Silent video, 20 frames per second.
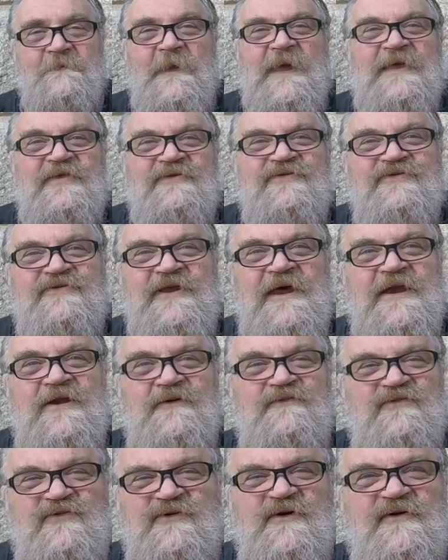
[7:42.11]
instead
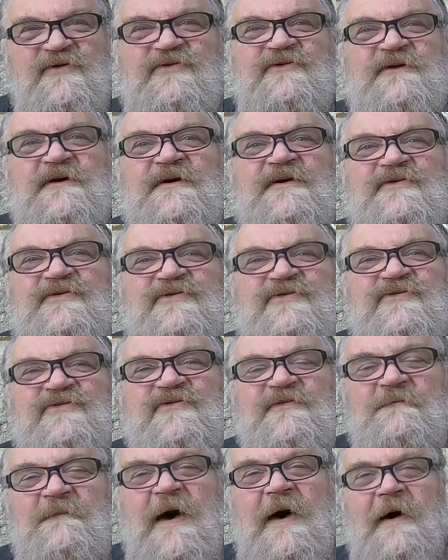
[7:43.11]
of just
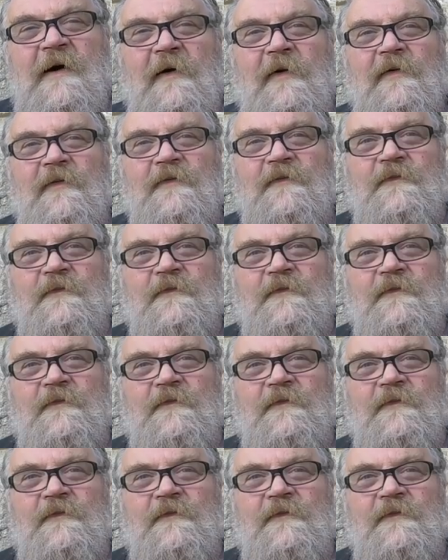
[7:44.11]
smell.